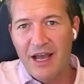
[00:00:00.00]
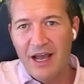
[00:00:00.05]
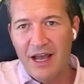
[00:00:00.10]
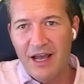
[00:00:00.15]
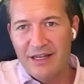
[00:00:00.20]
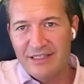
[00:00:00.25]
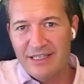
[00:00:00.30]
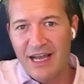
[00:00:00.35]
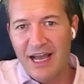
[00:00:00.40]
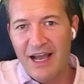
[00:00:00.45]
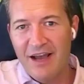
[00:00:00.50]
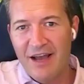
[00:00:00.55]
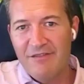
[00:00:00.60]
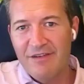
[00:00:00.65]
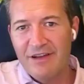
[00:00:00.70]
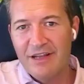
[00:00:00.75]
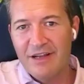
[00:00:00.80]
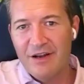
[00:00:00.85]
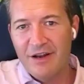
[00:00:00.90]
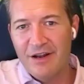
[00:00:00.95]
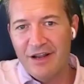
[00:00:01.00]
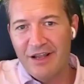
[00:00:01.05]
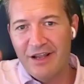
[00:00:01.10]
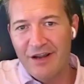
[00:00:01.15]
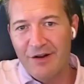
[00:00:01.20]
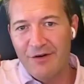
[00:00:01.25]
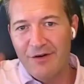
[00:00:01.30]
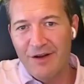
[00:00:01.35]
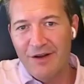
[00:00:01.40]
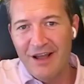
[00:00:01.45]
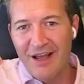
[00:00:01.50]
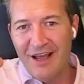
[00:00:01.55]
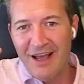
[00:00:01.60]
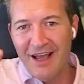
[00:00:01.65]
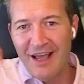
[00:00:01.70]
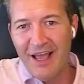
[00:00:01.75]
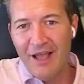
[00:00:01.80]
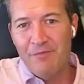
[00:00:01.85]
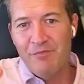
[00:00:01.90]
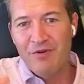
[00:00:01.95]
and to have it
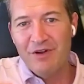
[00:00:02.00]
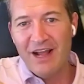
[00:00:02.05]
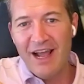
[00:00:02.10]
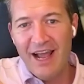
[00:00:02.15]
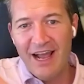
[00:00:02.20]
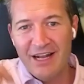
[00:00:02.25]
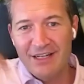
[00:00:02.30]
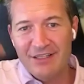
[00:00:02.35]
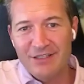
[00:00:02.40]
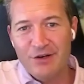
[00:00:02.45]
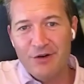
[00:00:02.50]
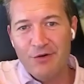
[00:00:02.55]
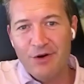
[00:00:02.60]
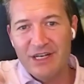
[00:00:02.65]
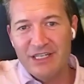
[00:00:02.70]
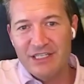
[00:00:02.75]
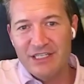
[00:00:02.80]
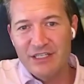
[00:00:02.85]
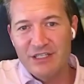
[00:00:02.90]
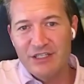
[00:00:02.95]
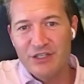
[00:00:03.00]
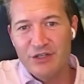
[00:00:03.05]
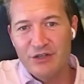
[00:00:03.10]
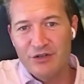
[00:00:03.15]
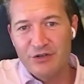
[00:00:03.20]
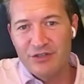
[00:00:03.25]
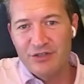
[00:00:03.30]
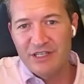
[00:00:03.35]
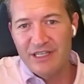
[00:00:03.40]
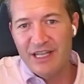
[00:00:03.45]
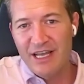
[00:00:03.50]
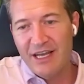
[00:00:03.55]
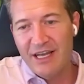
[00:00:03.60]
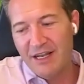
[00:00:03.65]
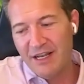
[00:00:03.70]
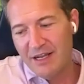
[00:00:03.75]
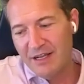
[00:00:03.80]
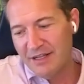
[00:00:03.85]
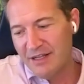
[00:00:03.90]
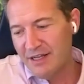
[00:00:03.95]
able to answer questions using
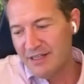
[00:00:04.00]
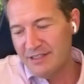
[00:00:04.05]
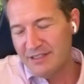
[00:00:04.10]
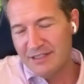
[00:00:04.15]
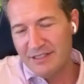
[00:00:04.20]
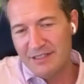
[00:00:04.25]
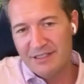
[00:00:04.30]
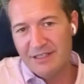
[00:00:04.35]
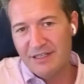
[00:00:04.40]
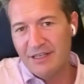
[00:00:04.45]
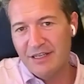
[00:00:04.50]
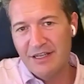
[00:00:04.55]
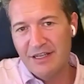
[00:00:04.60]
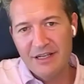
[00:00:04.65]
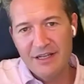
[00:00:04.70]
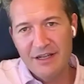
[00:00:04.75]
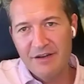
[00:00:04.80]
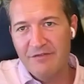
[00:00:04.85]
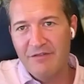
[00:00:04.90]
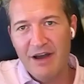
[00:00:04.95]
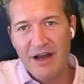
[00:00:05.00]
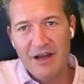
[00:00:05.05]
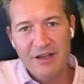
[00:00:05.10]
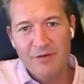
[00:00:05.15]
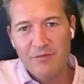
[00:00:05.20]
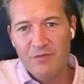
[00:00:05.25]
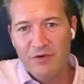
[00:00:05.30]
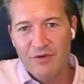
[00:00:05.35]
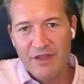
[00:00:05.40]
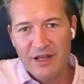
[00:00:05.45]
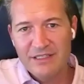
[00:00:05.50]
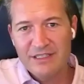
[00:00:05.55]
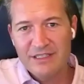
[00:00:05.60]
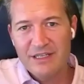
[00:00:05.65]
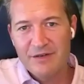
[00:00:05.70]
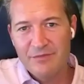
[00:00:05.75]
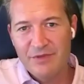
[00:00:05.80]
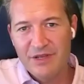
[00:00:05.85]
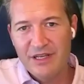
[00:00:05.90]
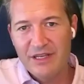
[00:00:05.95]
that, that's invaluable. That's
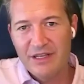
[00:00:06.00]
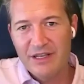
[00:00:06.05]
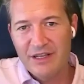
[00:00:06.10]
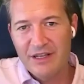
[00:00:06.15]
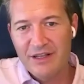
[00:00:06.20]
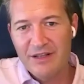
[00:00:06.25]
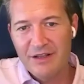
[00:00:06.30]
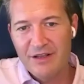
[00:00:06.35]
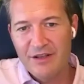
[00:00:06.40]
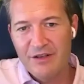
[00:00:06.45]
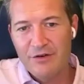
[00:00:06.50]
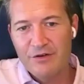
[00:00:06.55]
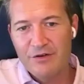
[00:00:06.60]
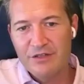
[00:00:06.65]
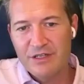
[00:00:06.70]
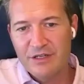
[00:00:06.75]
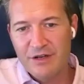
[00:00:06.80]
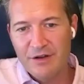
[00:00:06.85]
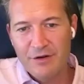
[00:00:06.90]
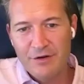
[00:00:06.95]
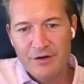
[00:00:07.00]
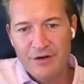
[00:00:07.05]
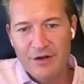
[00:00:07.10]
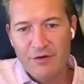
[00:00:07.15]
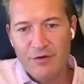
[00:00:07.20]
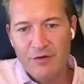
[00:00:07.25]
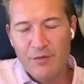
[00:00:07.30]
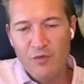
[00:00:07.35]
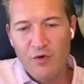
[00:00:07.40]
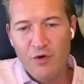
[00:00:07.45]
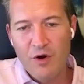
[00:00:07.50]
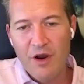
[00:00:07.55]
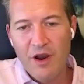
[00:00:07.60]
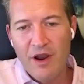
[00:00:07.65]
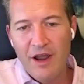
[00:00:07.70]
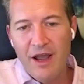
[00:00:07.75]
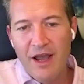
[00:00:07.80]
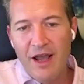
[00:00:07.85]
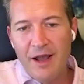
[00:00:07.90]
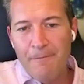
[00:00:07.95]
going to be huge. Couldn't agree more.
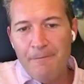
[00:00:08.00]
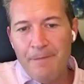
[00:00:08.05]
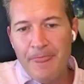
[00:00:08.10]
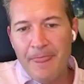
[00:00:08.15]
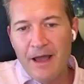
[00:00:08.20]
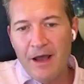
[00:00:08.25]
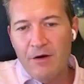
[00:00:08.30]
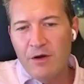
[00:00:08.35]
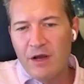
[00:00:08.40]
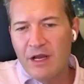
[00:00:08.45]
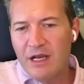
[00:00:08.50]
Now,